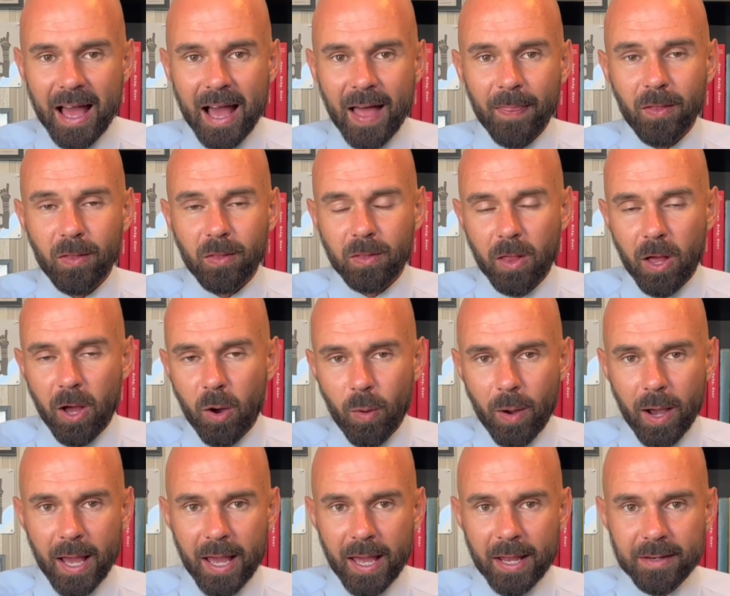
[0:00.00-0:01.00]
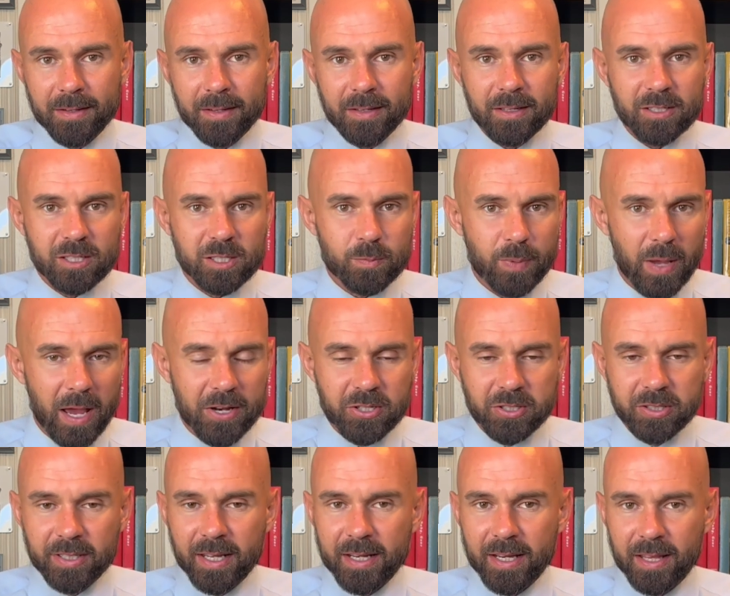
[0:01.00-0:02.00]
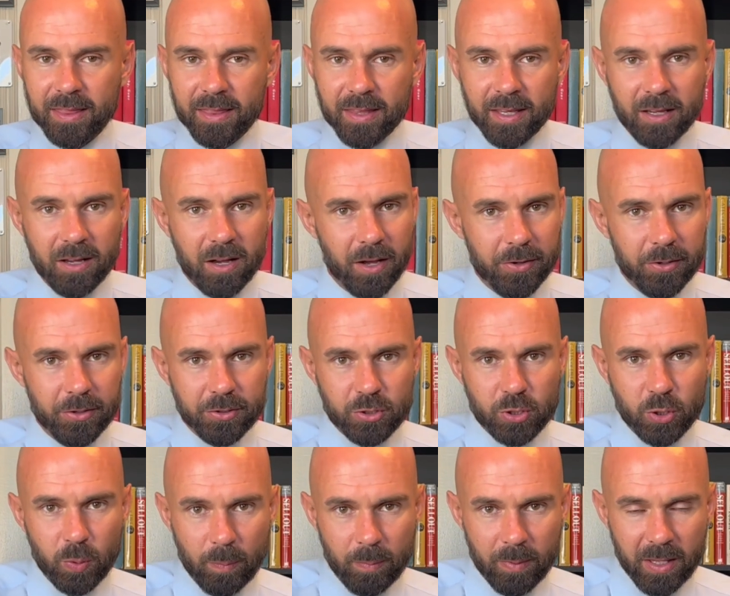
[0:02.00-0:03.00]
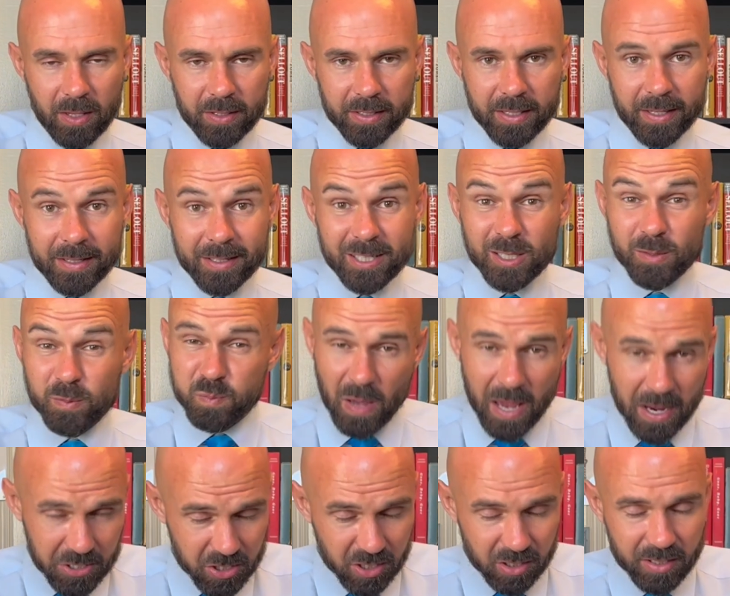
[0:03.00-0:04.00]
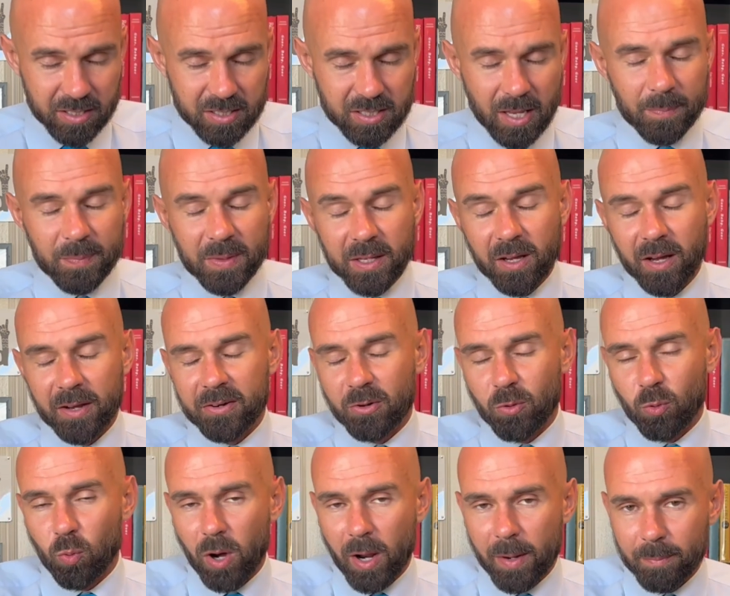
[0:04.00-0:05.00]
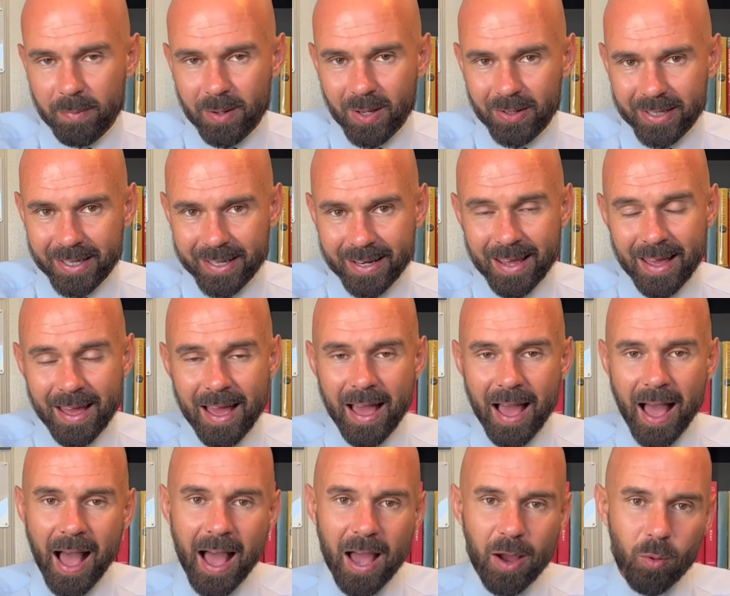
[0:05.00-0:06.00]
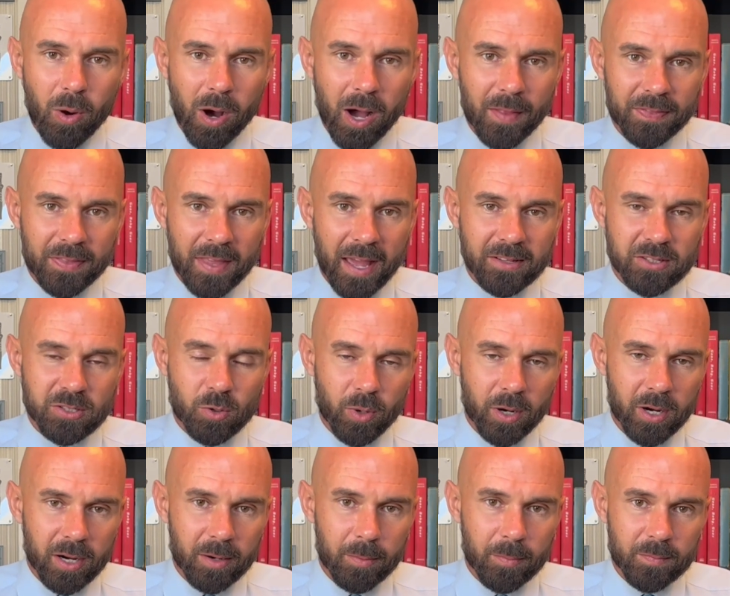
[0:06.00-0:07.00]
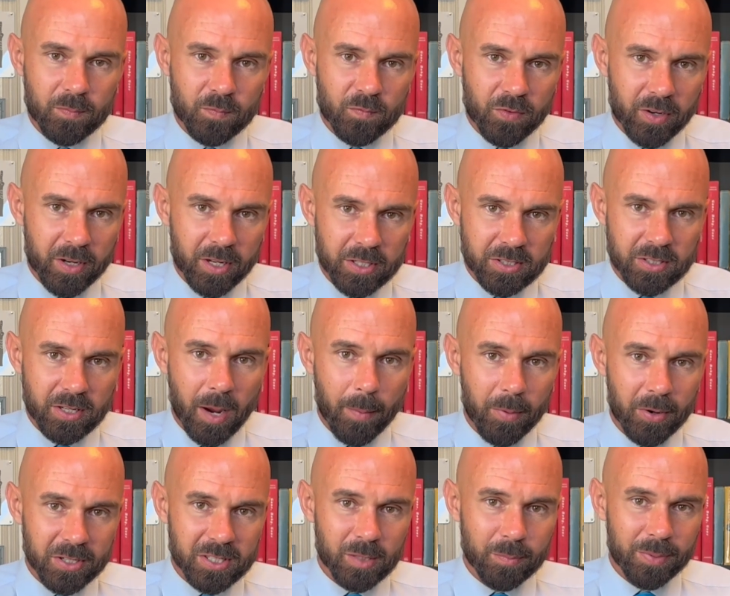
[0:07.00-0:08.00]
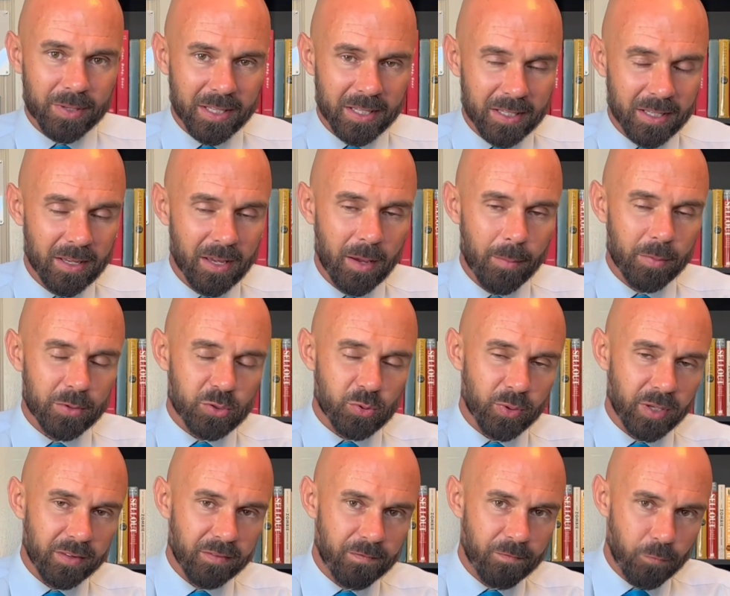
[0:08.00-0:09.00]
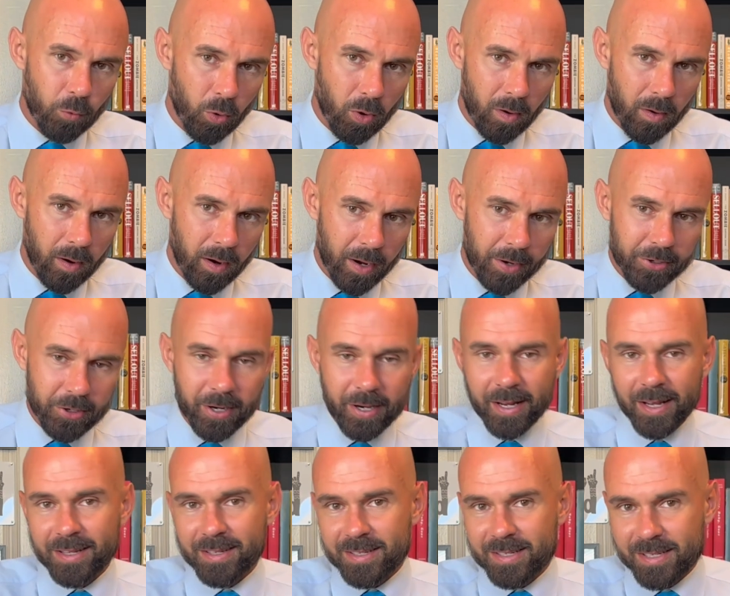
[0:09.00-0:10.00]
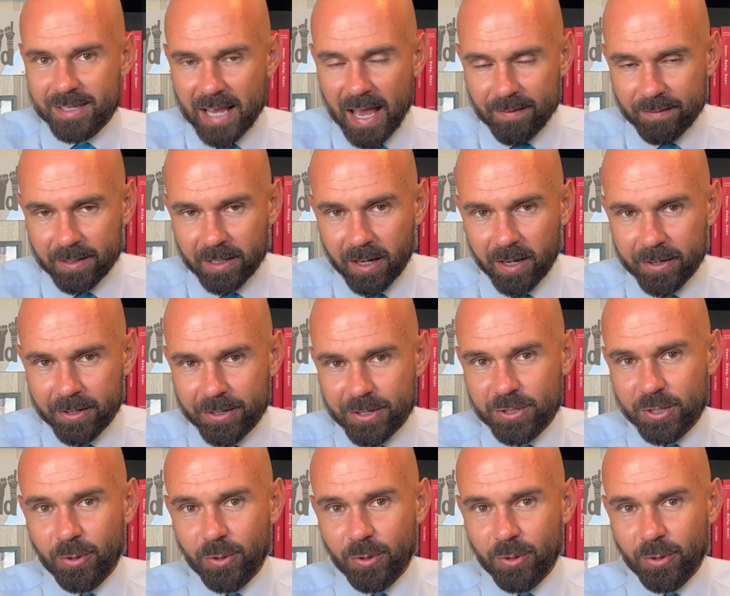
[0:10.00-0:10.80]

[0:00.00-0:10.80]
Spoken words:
On the low end, especially anything under 2 million, especially something under 1 million, I want that square footage number to be between 400 and 700.